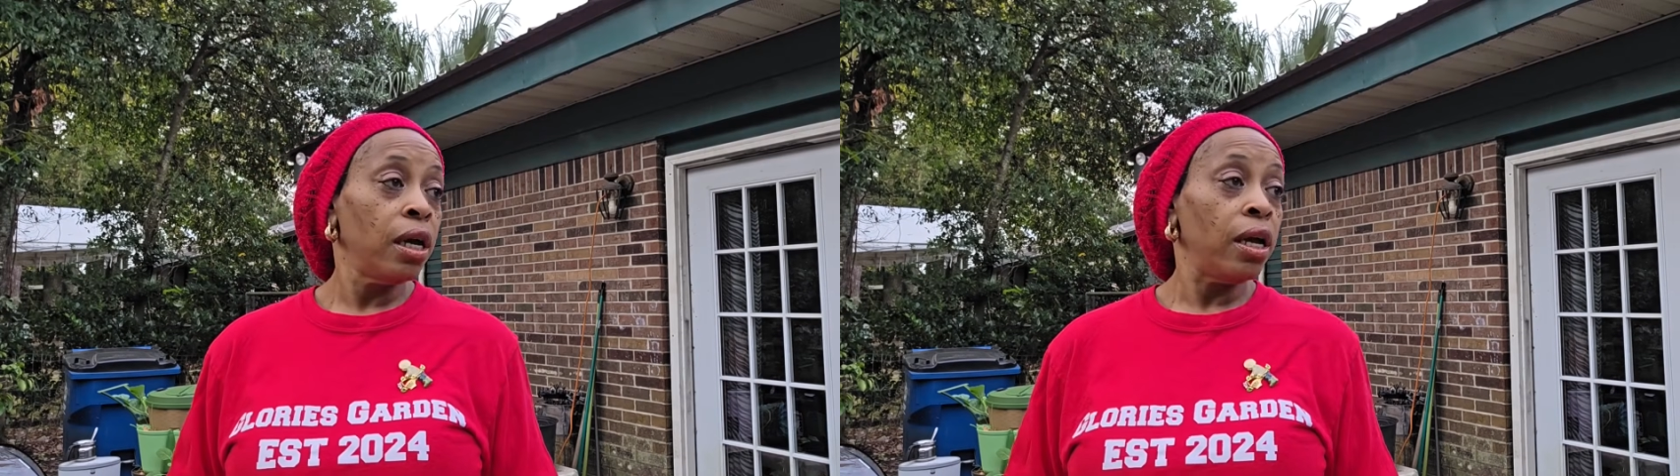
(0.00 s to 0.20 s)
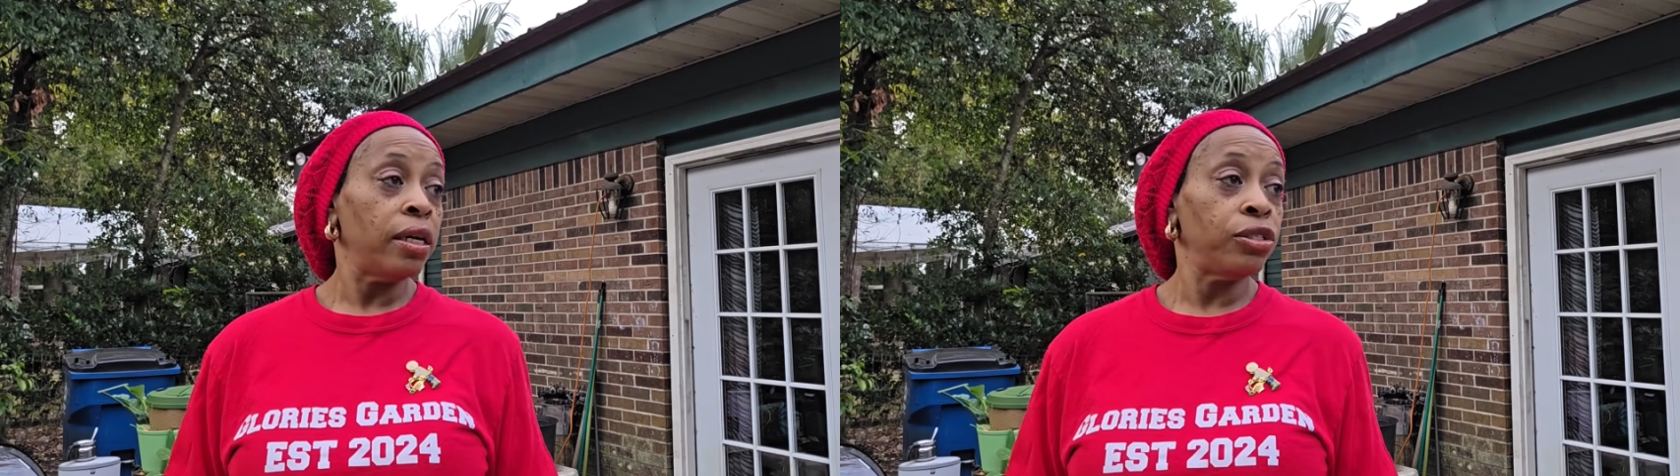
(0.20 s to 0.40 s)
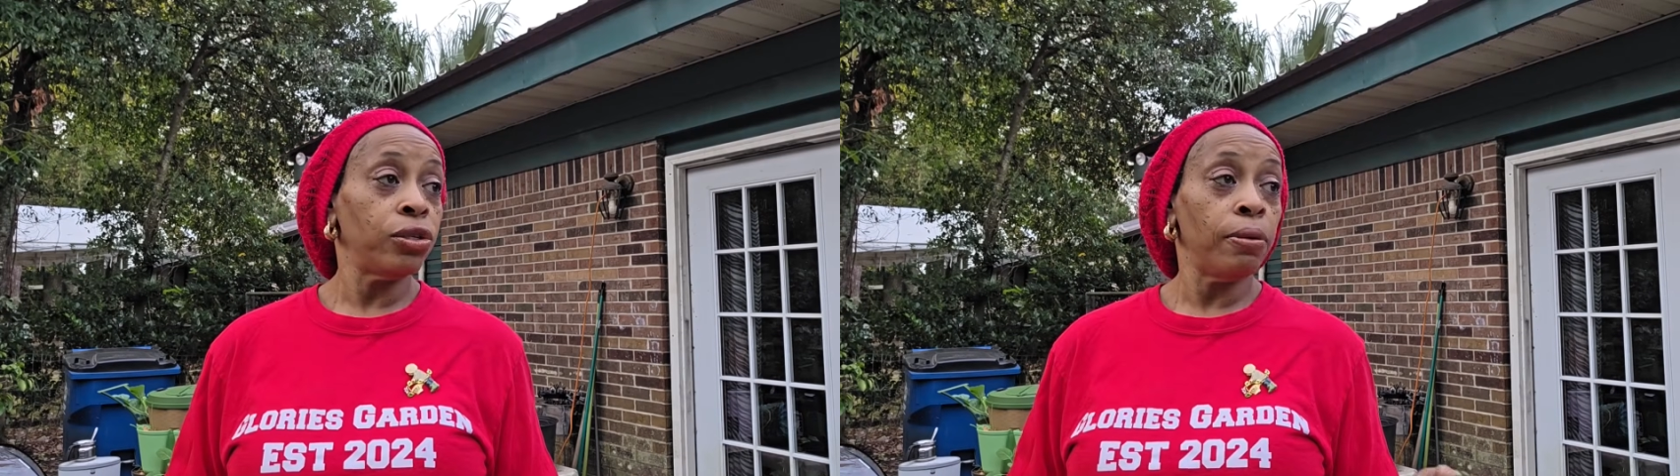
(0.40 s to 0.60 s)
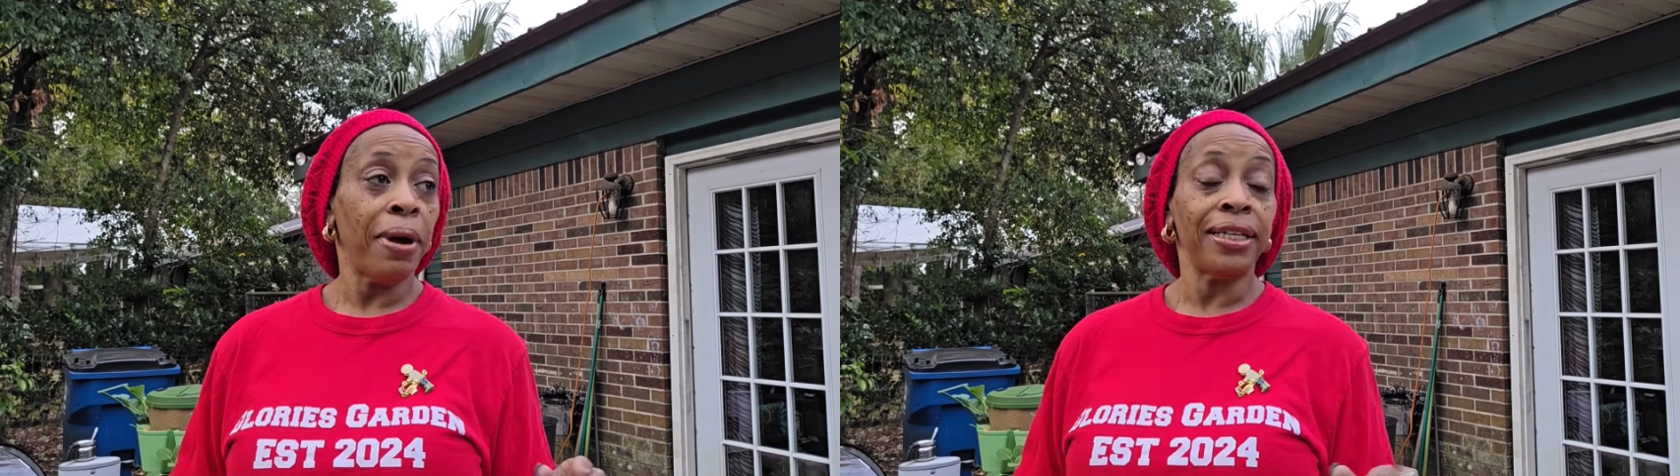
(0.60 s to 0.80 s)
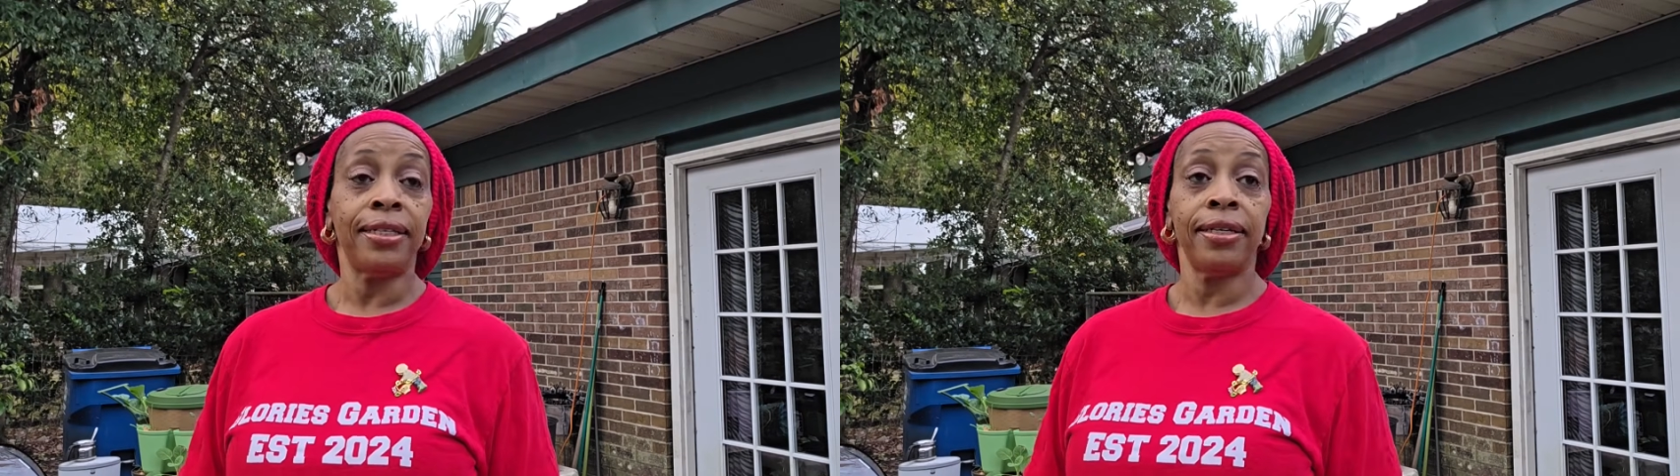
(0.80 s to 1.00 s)
and doing
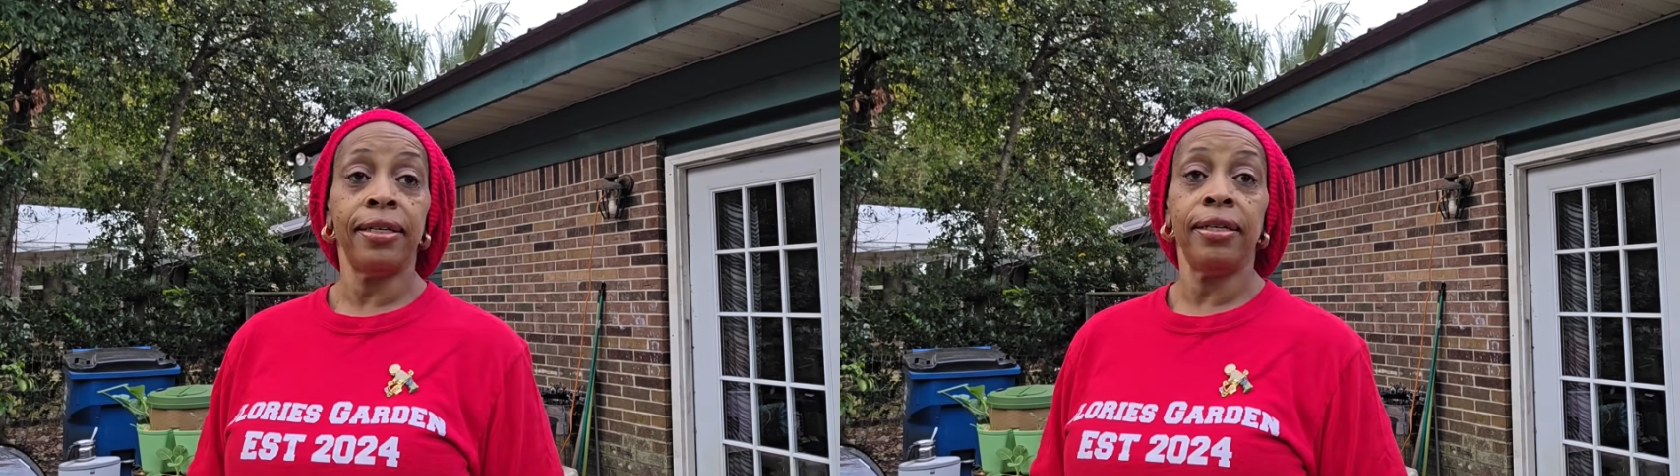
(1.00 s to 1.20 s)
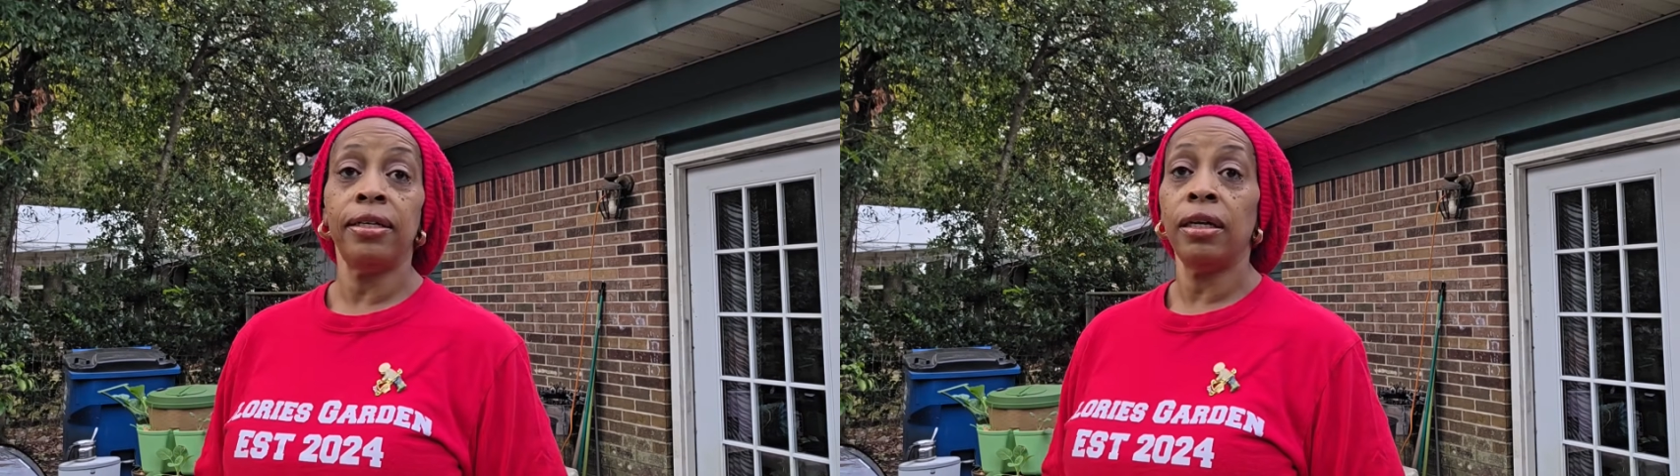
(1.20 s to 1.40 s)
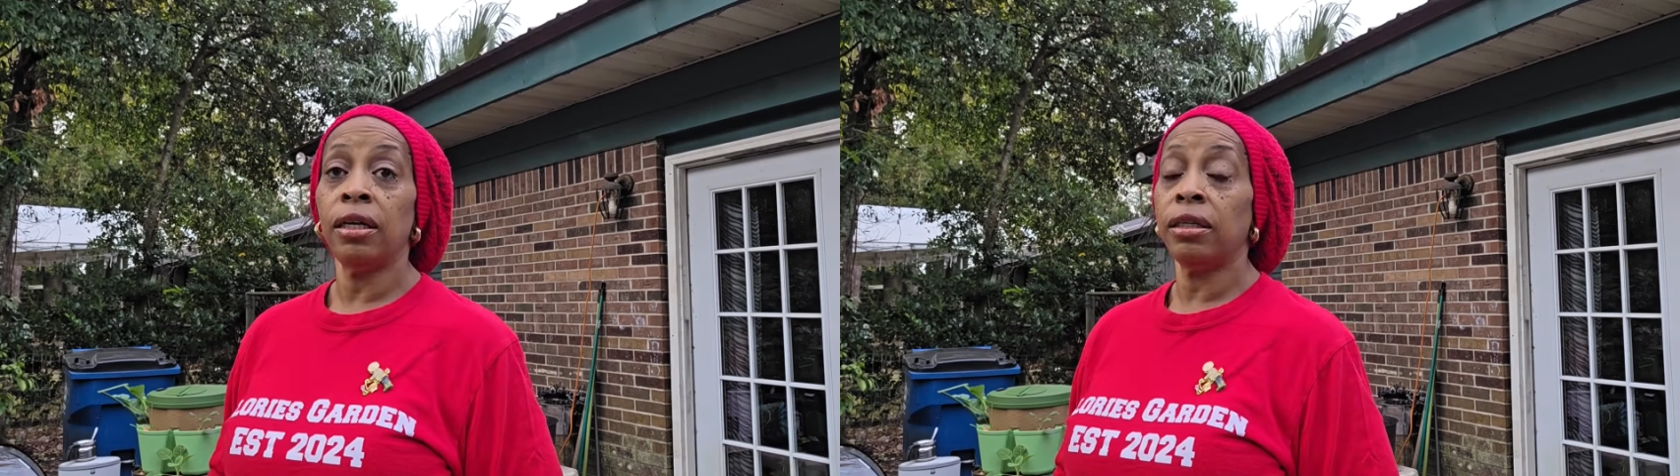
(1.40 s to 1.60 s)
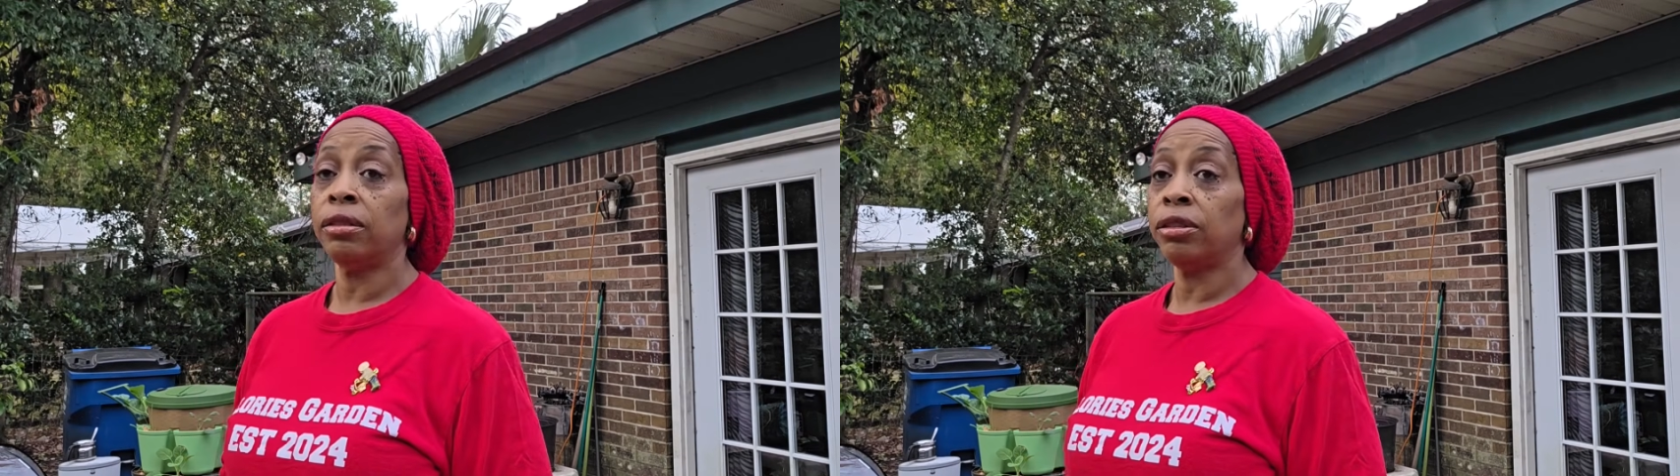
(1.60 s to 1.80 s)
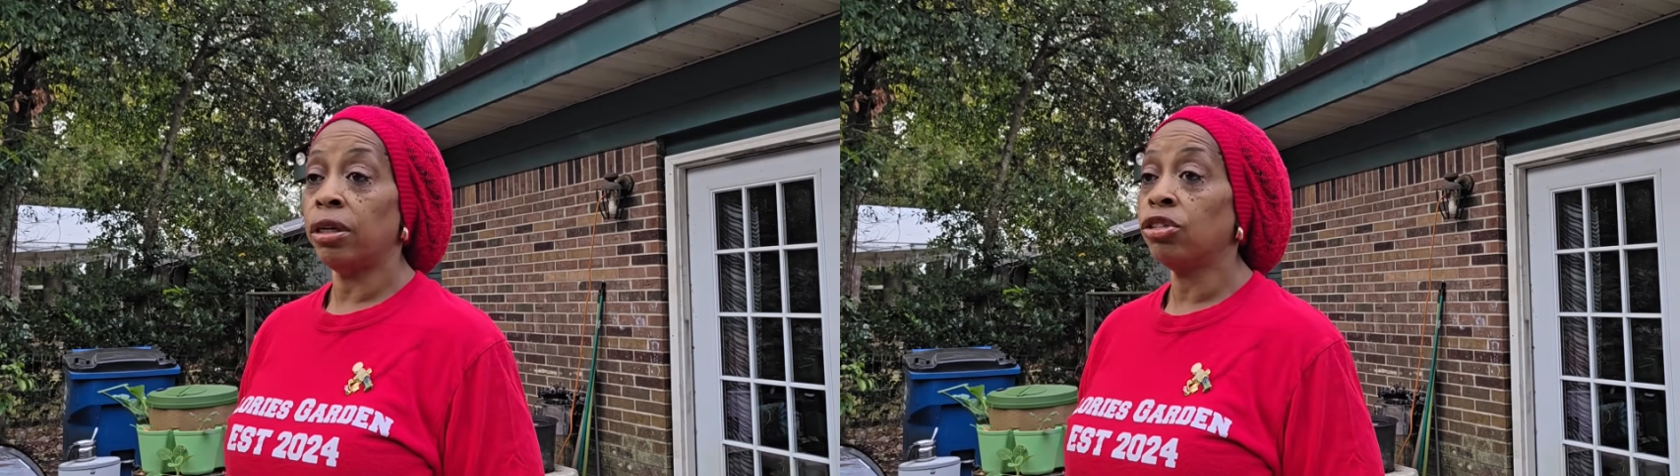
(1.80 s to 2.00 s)
my tea and,